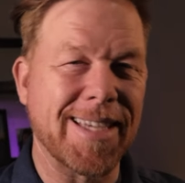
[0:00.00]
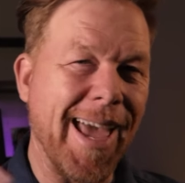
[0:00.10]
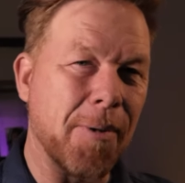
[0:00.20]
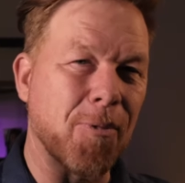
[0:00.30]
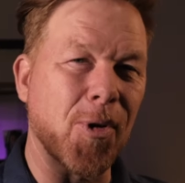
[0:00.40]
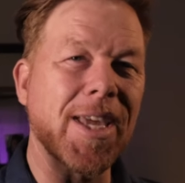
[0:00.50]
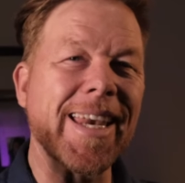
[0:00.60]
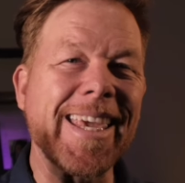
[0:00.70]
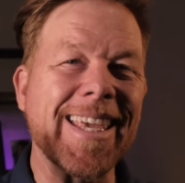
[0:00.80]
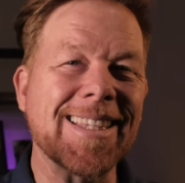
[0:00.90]
Yeah, we're
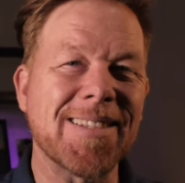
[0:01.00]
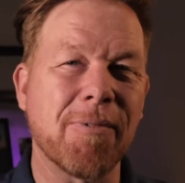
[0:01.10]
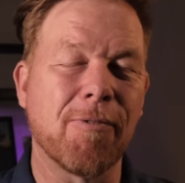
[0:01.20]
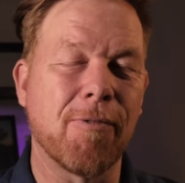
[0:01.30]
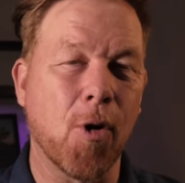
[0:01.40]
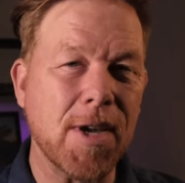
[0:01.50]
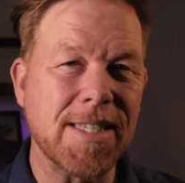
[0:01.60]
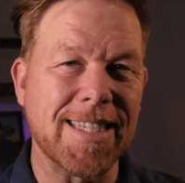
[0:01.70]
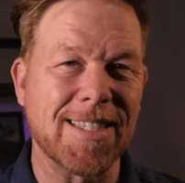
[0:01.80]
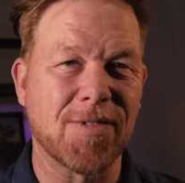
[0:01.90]
gonna get some
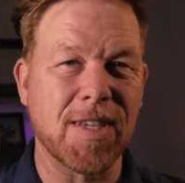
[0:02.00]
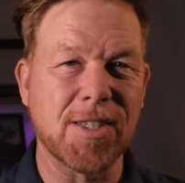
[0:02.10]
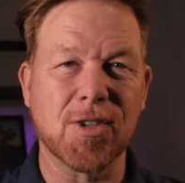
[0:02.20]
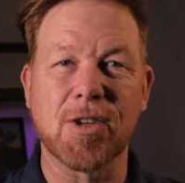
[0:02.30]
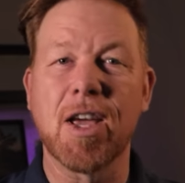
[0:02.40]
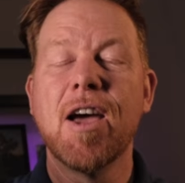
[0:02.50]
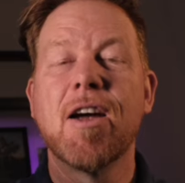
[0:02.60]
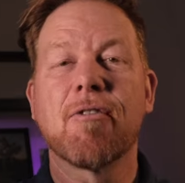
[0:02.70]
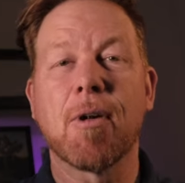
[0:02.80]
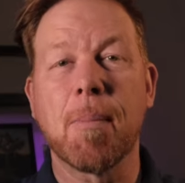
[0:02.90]
voices featured
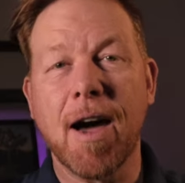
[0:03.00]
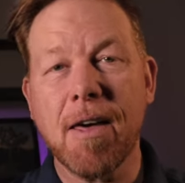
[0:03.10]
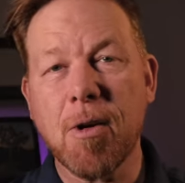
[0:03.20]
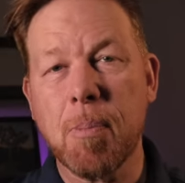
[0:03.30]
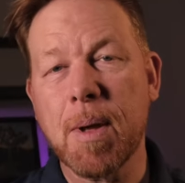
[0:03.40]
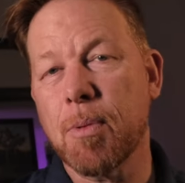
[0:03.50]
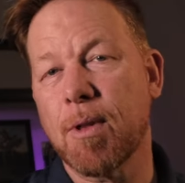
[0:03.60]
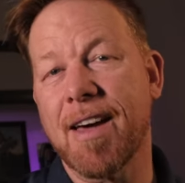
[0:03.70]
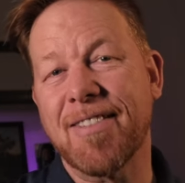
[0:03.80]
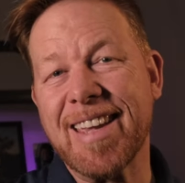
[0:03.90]
from other people
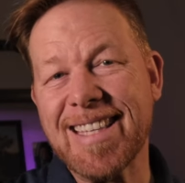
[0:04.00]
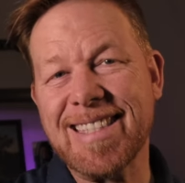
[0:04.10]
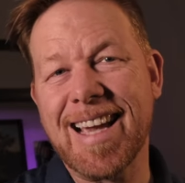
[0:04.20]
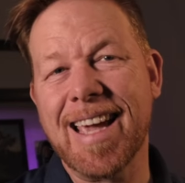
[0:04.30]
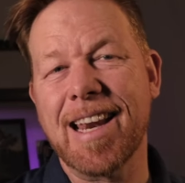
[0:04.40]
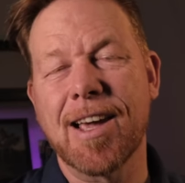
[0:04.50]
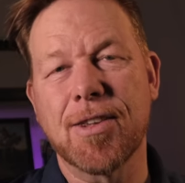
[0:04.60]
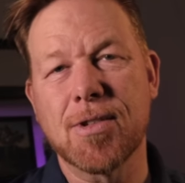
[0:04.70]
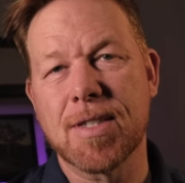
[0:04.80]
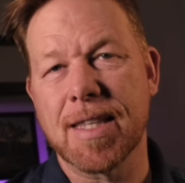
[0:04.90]
who have insight
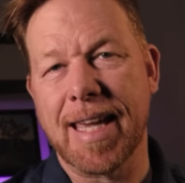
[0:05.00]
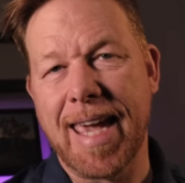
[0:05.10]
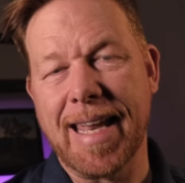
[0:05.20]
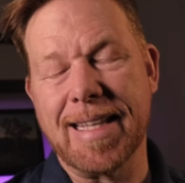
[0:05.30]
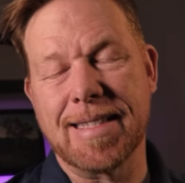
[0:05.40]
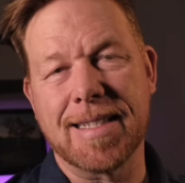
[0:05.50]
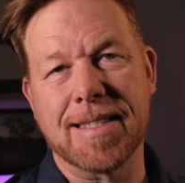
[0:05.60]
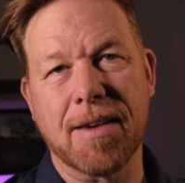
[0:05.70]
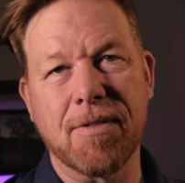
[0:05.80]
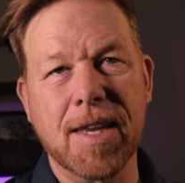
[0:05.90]
on using the Canon C
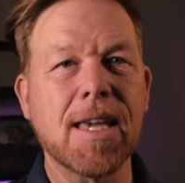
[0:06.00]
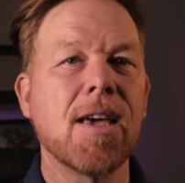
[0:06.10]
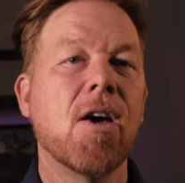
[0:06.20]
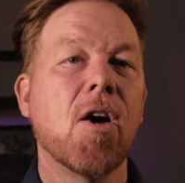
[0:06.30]
seventy,